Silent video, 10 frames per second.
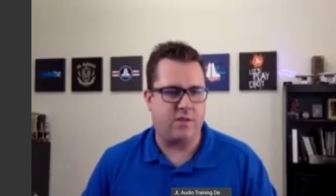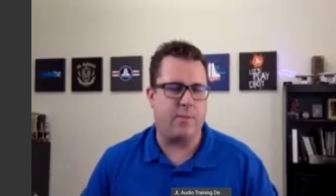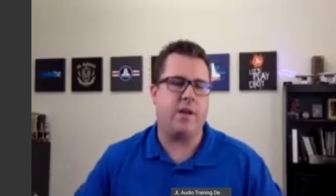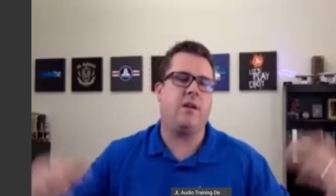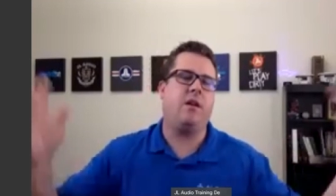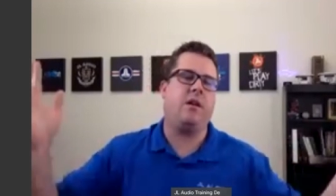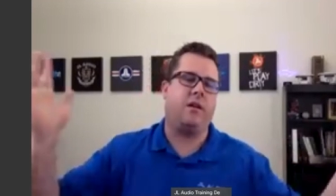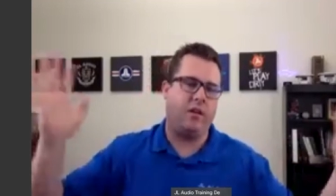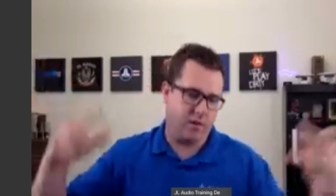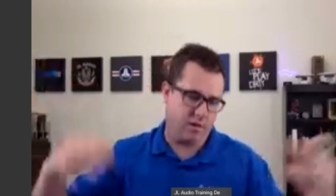So I'm like, oh,
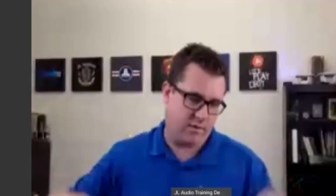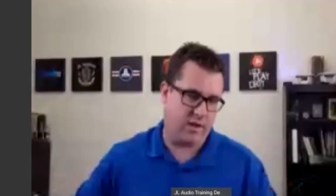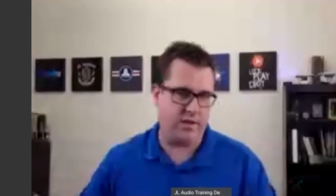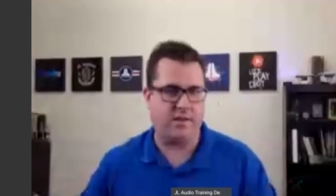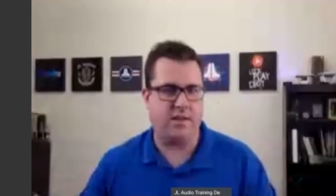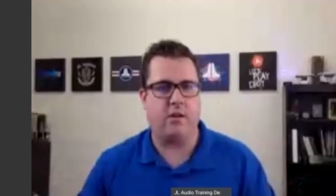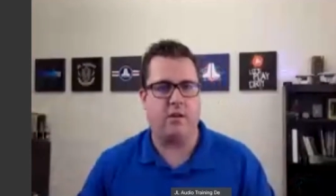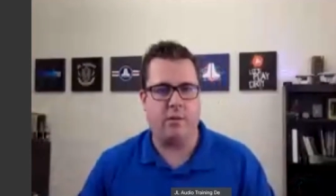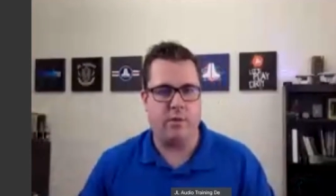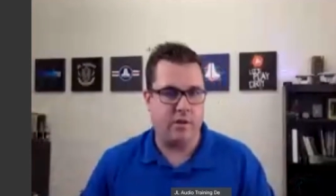you don't need a
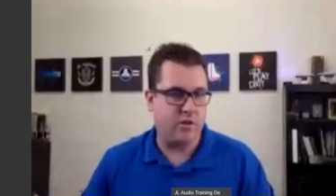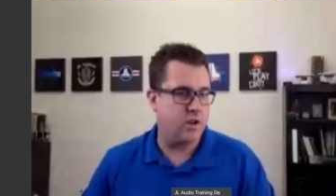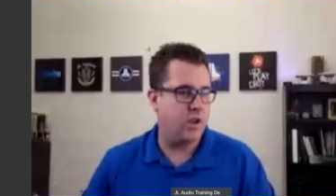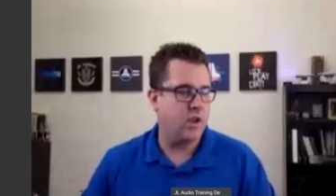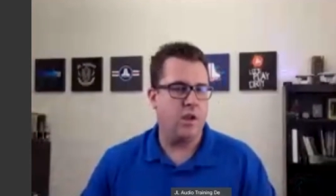center image.